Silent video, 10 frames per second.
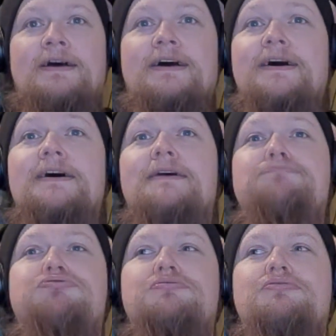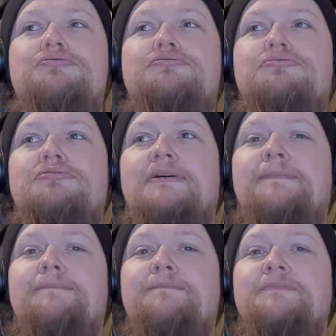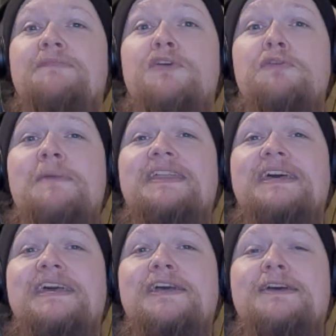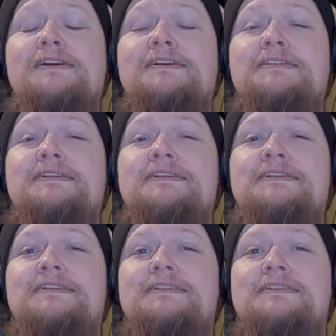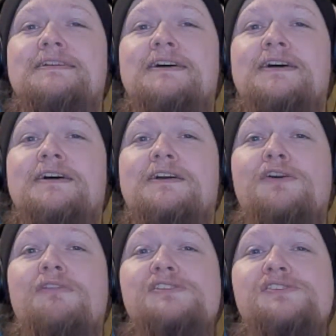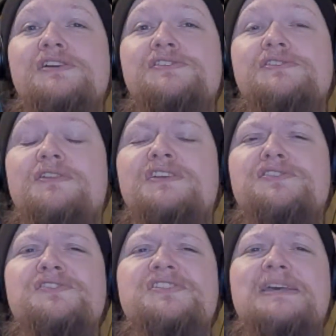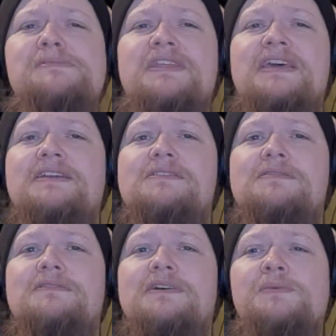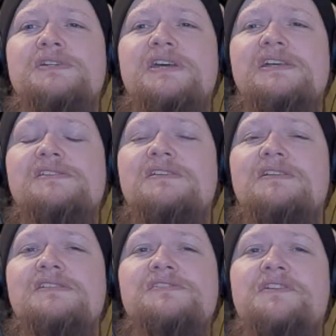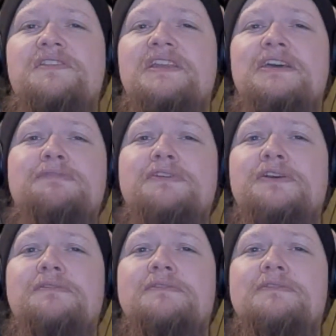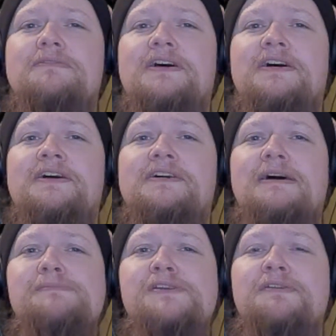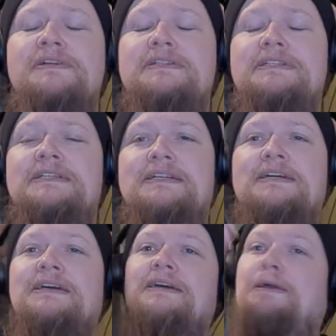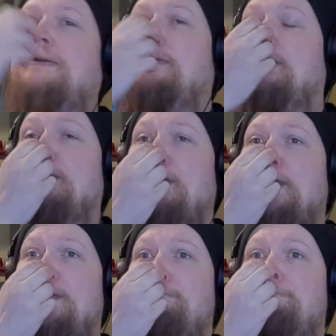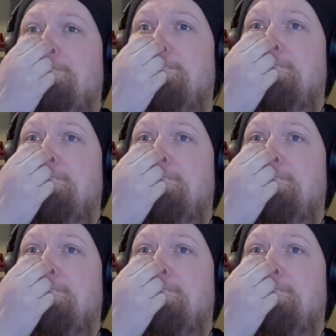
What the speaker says: Uh, if you made it here, congratulations. Unless you just skip to the end, in which case there's nothing here for you. I'm sorry. Um,